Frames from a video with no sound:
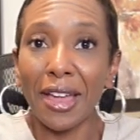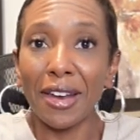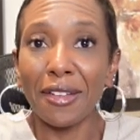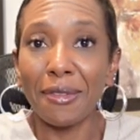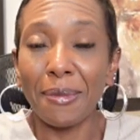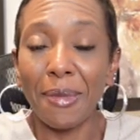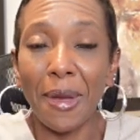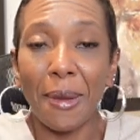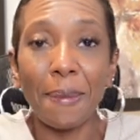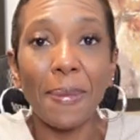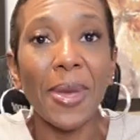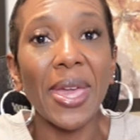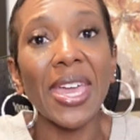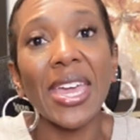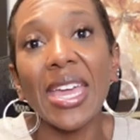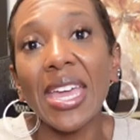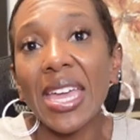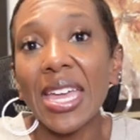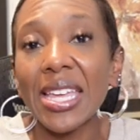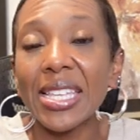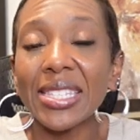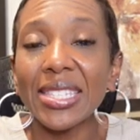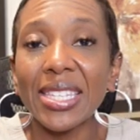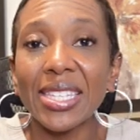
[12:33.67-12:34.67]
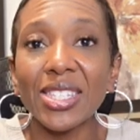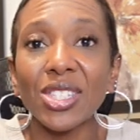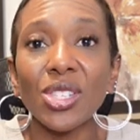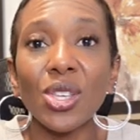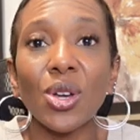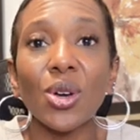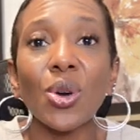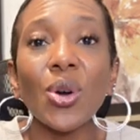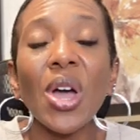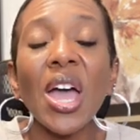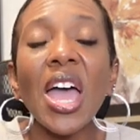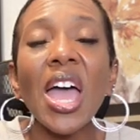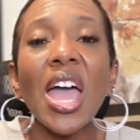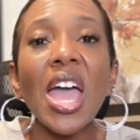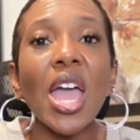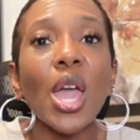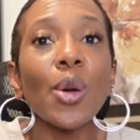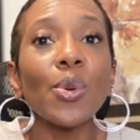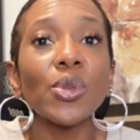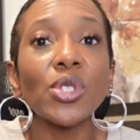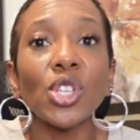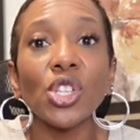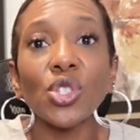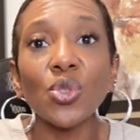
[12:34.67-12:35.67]
my pants, and so
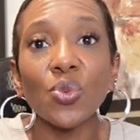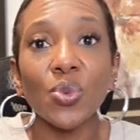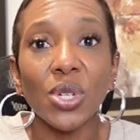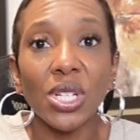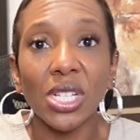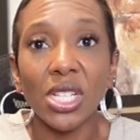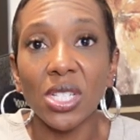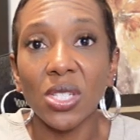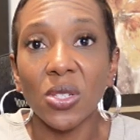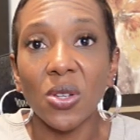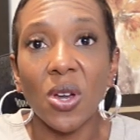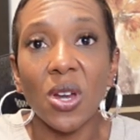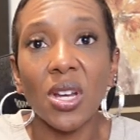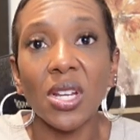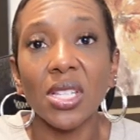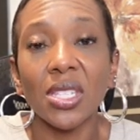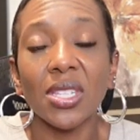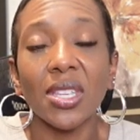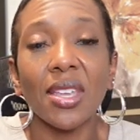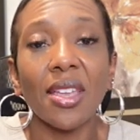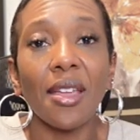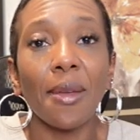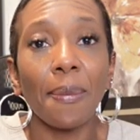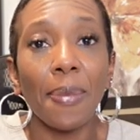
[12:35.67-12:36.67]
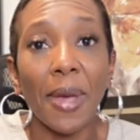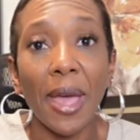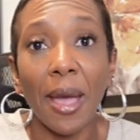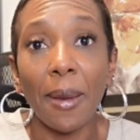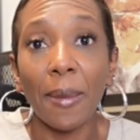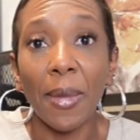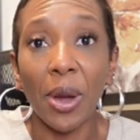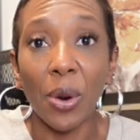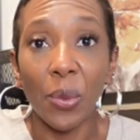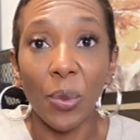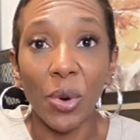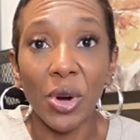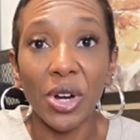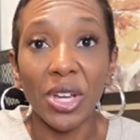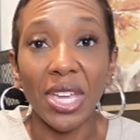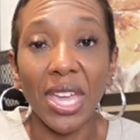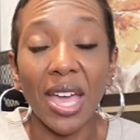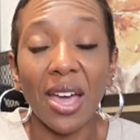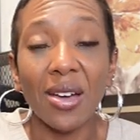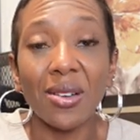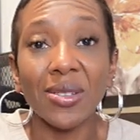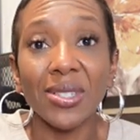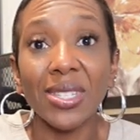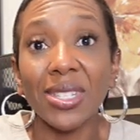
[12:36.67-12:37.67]
it was just really starting to impact my
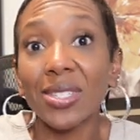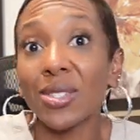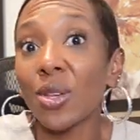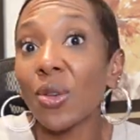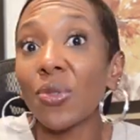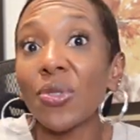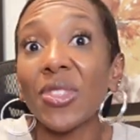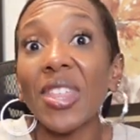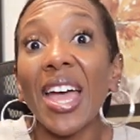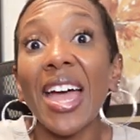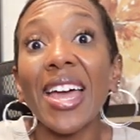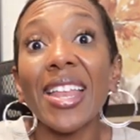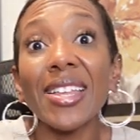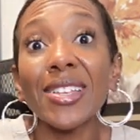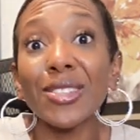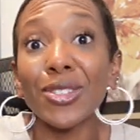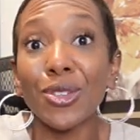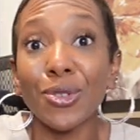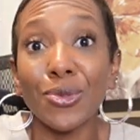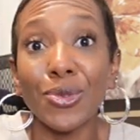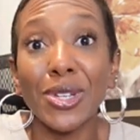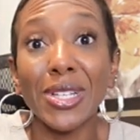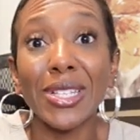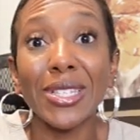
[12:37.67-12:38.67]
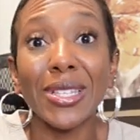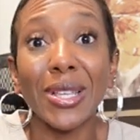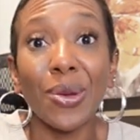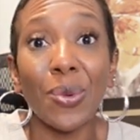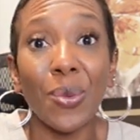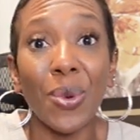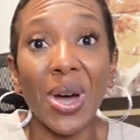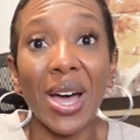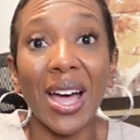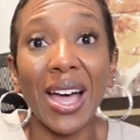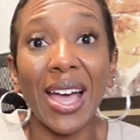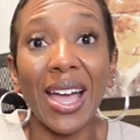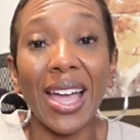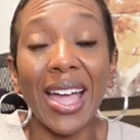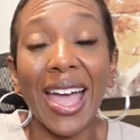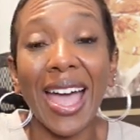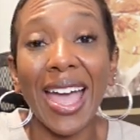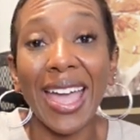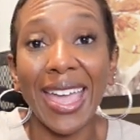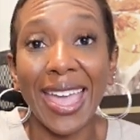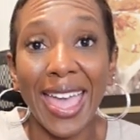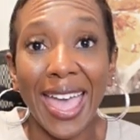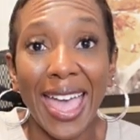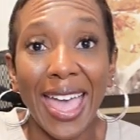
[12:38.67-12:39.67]
workouts. And so that is the reason why
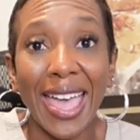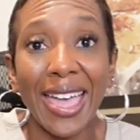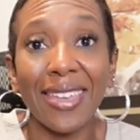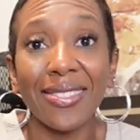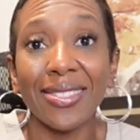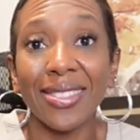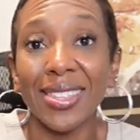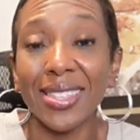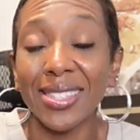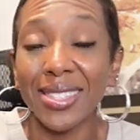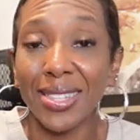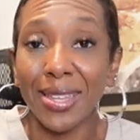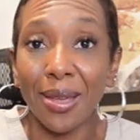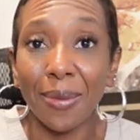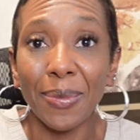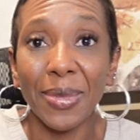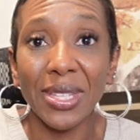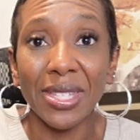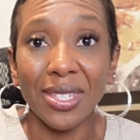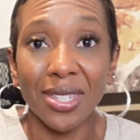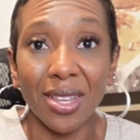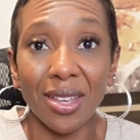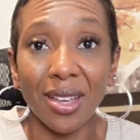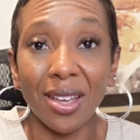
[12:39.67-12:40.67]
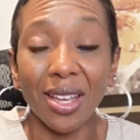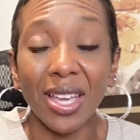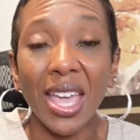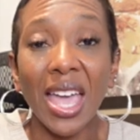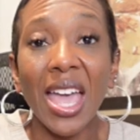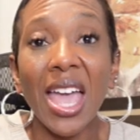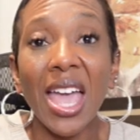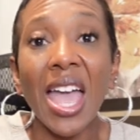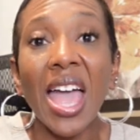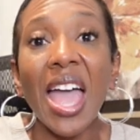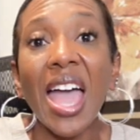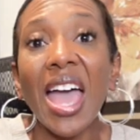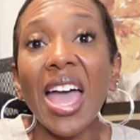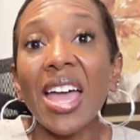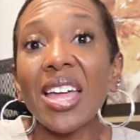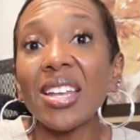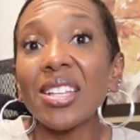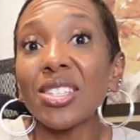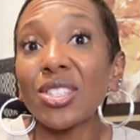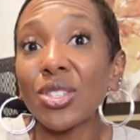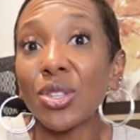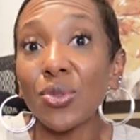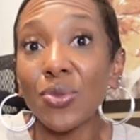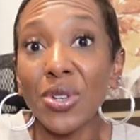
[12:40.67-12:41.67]
I had the tummy tuck, and
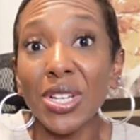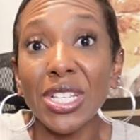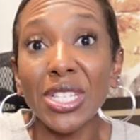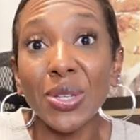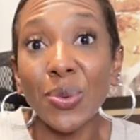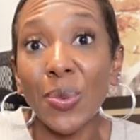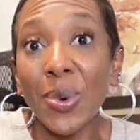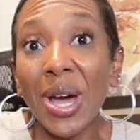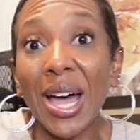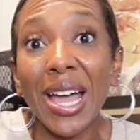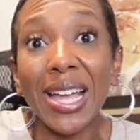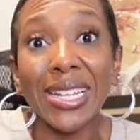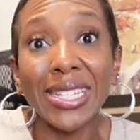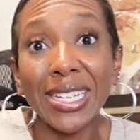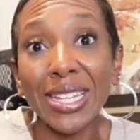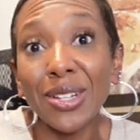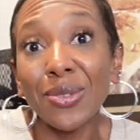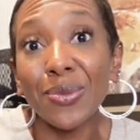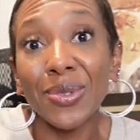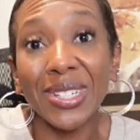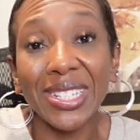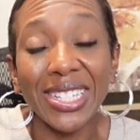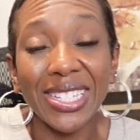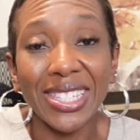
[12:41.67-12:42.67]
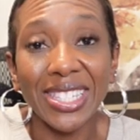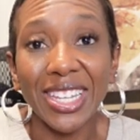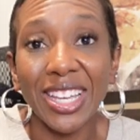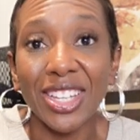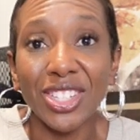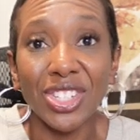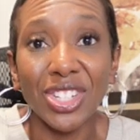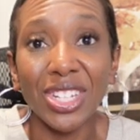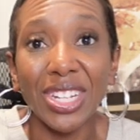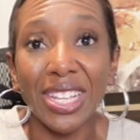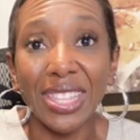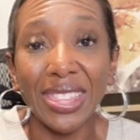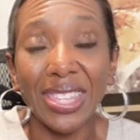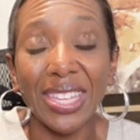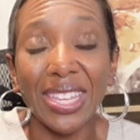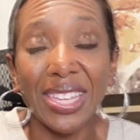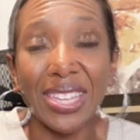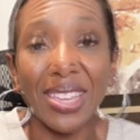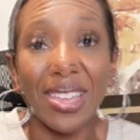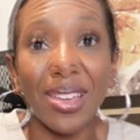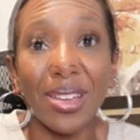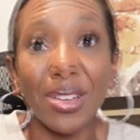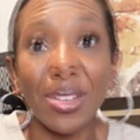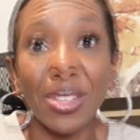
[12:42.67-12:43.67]
it's the reason why I didn't really touch
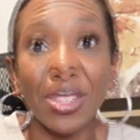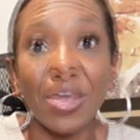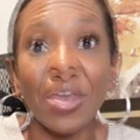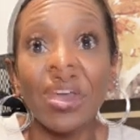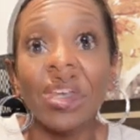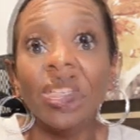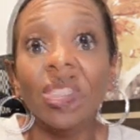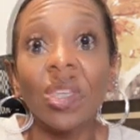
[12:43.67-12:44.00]
anything else.